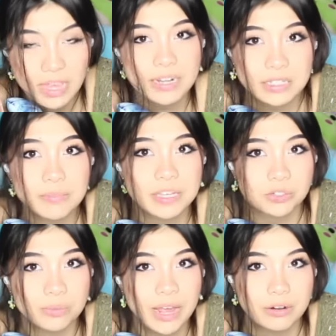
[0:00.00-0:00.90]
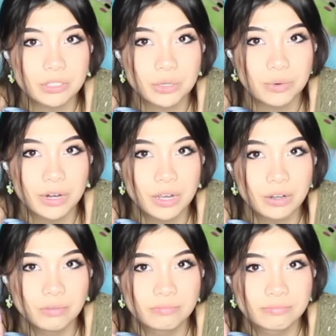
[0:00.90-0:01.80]
That is the bitch from
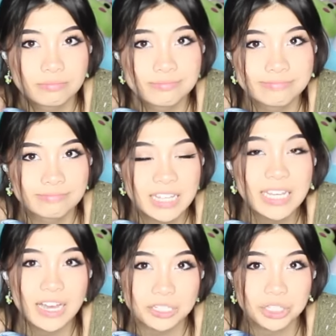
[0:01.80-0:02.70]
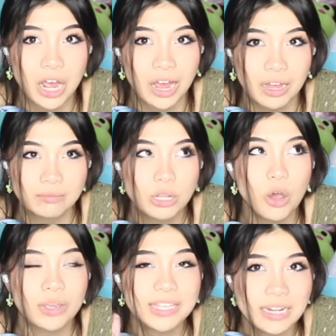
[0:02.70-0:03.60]
90210. He got shot.
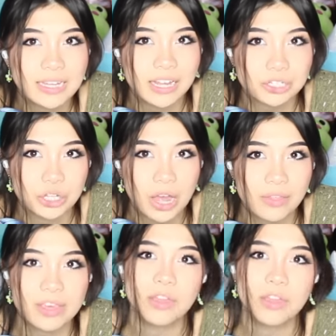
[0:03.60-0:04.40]
No, he didn't get shot.